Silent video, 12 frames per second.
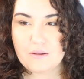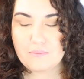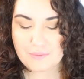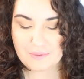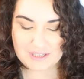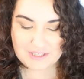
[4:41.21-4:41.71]

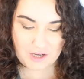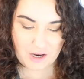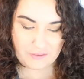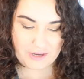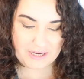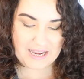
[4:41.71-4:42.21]
But when I
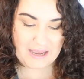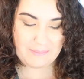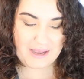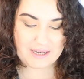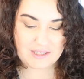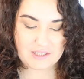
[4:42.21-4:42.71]
saw that it came
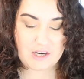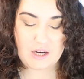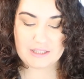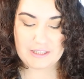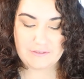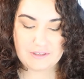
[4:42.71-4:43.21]
back in
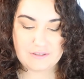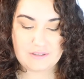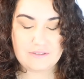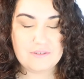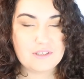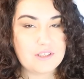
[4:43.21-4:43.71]
stock, there was
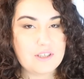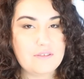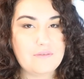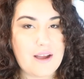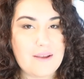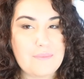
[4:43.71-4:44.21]
it was a
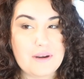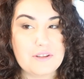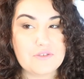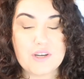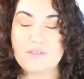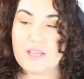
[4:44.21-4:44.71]
good five
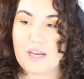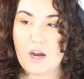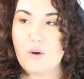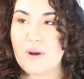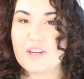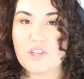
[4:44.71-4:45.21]
minutes where I was like,
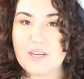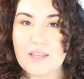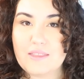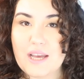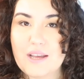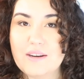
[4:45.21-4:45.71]
oh, I should
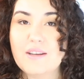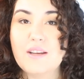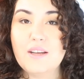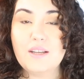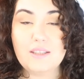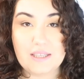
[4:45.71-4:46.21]
get that.
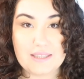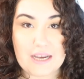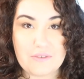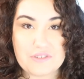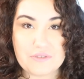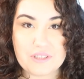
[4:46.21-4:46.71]
Like
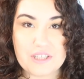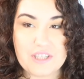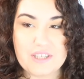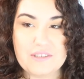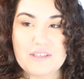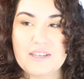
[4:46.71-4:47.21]
that was really
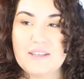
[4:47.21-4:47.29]
good.